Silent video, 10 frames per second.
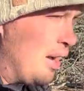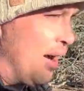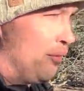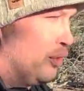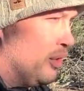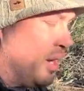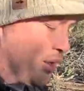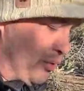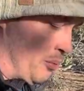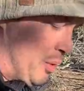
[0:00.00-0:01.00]
I feel like
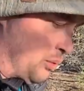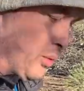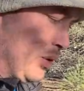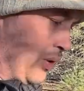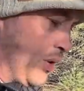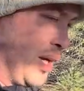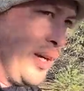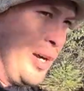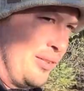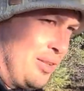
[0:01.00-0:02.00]
it would make really great
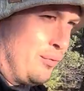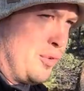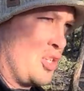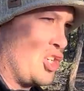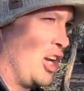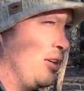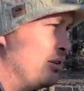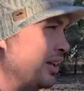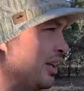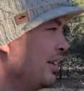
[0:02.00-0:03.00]
content for the channel,